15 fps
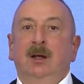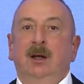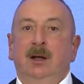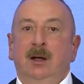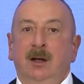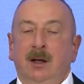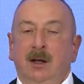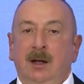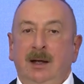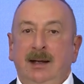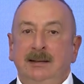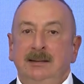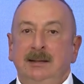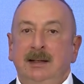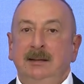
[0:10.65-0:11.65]

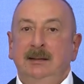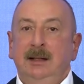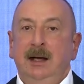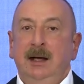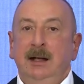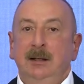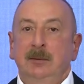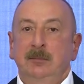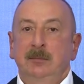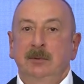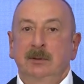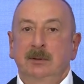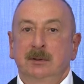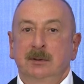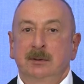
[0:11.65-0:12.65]
At that
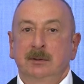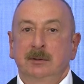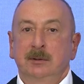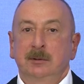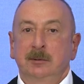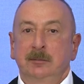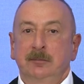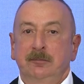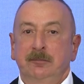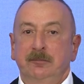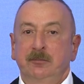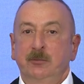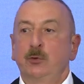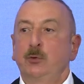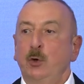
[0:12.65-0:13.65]
time,
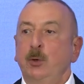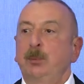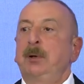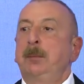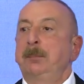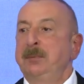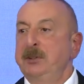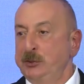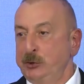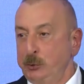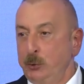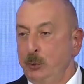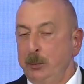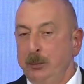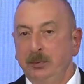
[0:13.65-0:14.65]
former Minsk
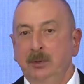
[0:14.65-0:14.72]
group